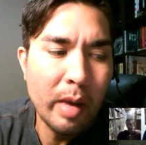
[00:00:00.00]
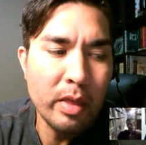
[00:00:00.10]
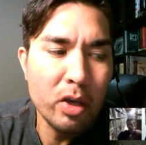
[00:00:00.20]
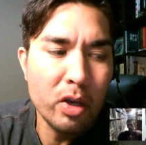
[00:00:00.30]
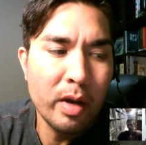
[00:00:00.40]

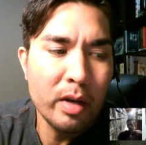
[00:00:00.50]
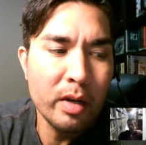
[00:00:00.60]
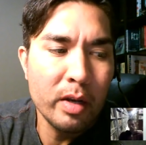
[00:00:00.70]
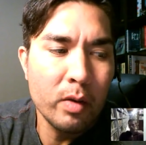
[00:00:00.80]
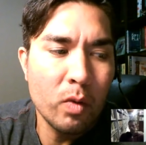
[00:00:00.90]
you might
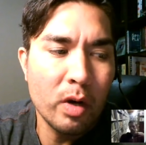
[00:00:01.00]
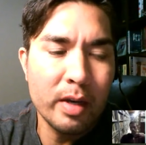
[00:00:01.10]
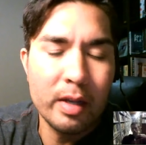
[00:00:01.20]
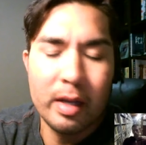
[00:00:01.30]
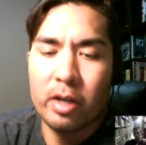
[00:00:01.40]
need want to get
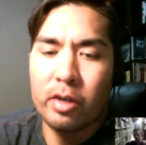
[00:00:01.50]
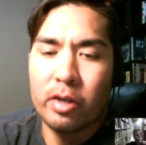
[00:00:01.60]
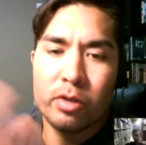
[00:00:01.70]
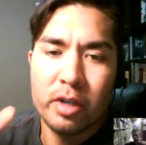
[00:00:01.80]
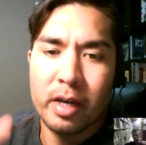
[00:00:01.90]
like a
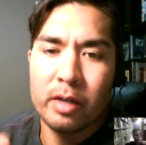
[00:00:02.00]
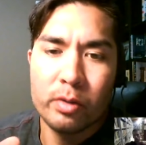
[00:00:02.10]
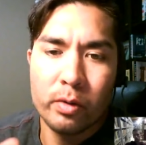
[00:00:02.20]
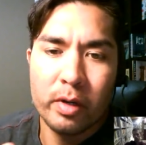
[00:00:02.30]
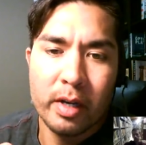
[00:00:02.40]
huge dinosaur
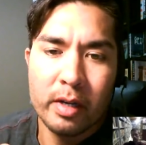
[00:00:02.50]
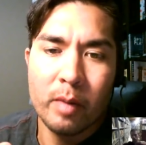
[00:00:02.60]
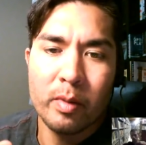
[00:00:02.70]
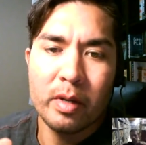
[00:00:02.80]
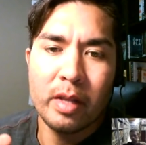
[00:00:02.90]
head
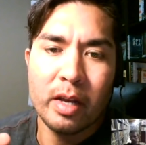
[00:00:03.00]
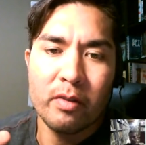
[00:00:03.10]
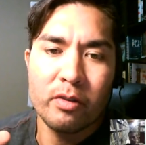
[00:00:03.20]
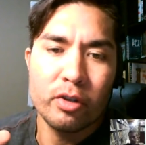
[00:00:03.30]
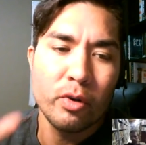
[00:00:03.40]
coming, like
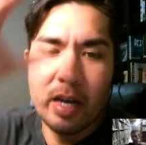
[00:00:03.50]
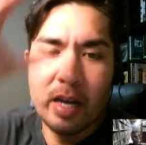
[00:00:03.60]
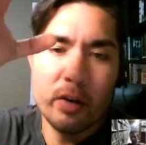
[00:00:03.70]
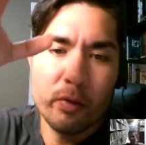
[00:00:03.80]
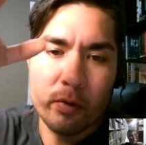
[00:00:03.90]
shooting out of your
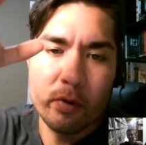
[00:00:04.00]
roof.